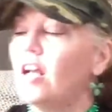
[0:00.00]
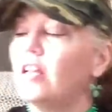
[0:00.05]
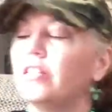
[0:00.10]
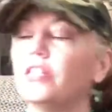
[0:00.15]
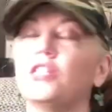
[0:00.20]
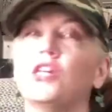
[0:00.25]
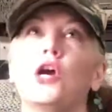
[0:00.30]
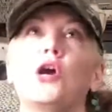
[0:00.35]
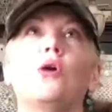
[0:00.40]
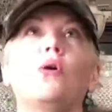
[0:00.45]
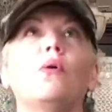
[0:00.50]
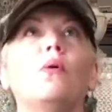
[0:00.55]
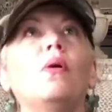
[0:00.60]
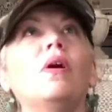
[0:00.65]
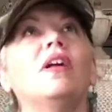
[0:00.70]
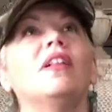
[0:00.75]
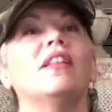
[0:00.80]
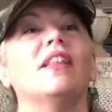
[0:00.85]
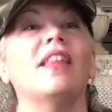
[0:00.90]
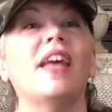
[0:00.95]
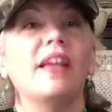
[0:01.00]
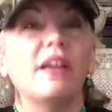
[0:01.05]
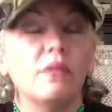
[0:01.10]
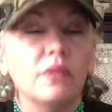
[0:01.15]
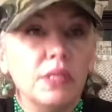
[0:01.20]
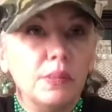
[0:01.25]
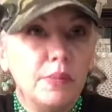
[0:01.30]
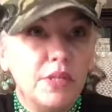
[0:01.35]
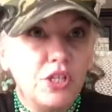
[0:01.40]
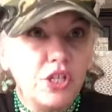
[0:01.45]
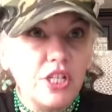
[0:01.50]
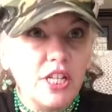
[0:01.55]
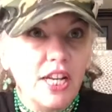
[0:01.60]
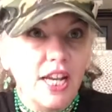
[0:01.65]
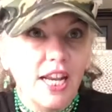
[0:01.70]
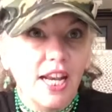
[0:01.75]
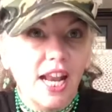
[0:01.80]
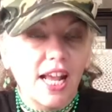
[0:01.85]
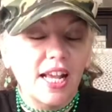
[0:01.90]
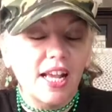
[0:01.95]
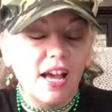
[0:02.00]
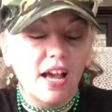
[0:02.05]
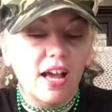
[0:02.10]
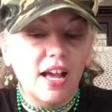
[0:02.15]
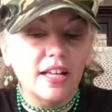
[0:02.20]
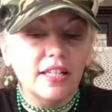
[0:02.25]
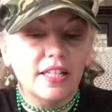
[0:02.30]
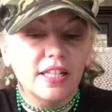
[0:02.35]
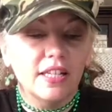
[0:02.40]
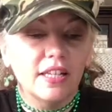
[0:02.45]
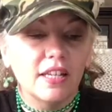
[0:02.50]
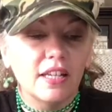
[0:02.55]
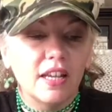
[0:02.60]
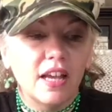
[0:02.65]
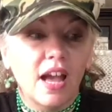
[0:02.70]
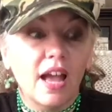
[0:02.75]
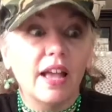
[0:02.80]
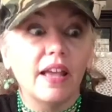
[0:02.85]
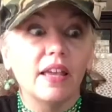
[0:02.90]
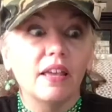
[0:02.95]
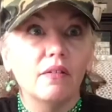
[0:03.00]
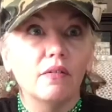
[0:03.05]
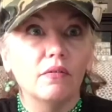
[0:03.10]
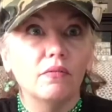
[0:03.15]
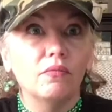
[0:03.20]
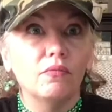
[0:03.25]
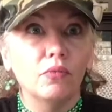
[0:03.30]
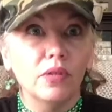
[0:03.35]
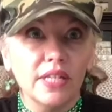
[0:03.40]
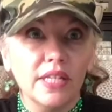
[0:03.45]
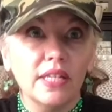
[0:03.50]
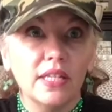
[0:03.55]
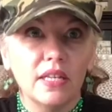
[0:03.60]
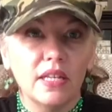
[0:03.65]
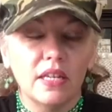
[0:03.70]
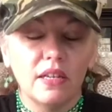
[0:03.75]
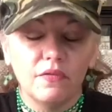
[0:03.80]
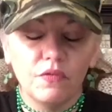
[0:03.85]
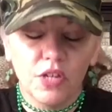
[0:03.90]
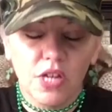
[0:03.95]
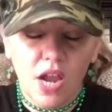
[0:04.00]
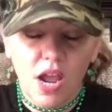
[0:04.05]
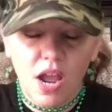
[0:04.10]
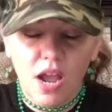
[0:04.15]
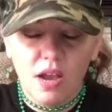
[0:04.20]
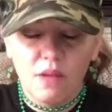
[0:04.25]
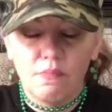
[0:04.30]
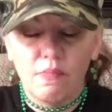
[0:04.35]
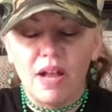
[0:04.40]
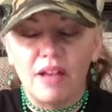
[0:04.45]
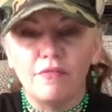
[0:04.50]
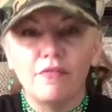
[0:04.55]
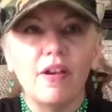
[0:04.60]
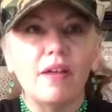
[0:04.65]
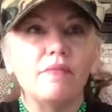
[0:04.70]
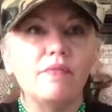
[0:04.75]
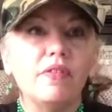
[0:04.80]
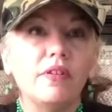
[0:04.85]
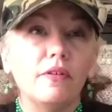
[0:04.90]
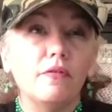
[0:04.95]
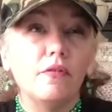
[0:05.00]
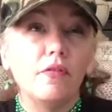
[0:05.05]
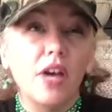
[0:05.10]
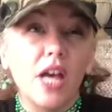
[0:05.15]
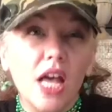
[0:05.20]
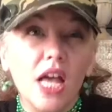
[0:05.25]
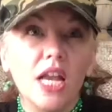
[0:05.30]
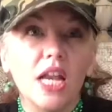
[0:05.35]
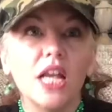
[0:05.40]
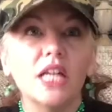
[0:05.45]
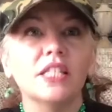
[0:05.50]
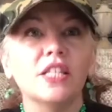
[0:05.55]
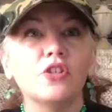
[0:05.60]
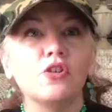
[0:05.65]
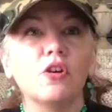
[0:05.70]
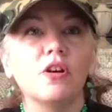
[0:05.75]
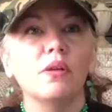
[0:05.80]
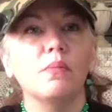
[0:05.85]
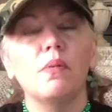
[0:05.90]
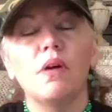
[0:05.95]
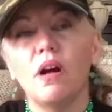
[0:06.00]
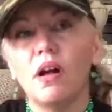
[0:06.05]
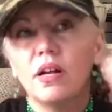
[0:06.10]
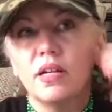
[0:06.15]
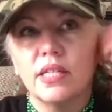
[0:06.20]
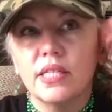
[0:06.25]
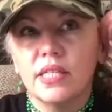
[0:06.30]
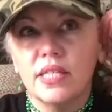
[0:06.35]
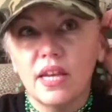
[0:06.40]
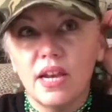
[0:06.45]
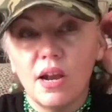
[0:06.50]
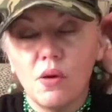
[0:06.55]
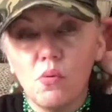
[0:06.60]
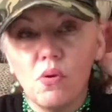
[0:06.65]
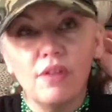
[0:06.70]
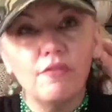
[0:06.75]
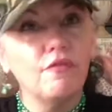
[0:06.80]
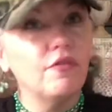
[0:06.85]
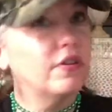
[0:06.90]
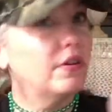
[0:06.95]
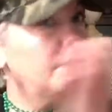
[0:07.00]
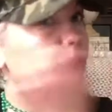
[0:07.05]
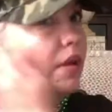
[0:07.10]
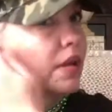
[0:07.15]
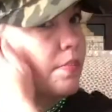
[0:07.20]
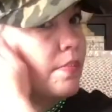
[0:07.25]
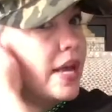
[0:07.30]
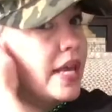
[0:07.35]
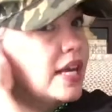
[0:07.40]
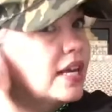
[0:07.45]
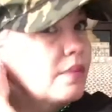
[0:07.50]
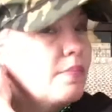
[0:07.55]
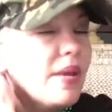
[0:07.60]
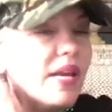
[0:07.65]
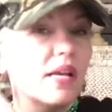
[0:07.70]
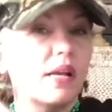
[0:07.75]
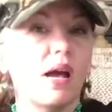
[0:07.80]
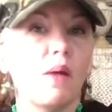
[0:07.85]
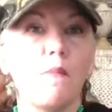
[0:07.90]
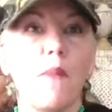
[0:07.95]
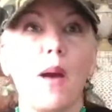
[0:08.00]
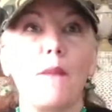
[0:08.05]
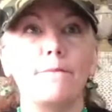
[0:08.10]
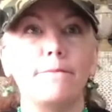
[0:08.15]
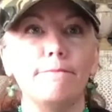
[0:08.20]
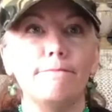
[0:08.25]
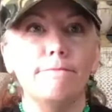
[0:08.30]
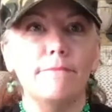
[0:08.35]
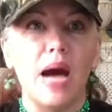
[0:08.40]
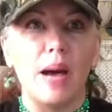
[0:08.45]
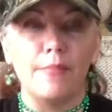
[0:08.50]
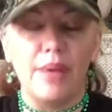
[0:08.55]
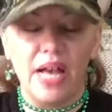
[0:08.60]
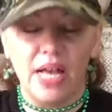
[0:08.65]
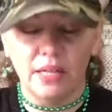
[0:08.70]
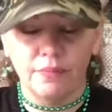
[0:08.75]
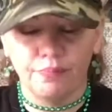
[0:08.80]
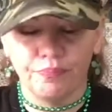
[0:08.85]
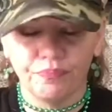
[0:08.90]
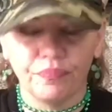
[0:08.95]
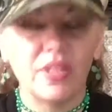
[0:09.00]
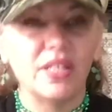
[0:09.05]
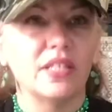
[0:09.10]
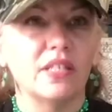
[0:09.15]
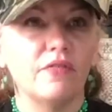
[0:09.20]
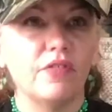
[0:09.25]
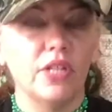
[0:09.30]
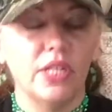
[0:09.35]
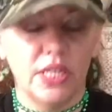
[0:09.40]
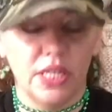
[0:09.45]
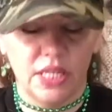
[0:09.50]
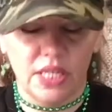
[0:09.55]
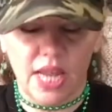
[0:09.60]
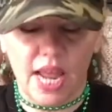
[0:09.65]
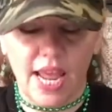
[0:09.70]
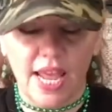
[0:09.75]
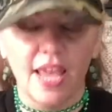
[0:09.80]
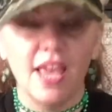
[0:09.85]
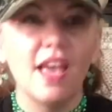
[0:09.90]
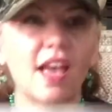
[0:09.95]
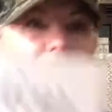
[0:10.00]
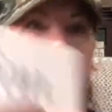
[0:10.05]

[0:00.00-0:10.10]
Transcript: So, like I was mentioning, I got, I received my FabFitFun starter box that I won from Manic Makeup Mama. That's fun to say.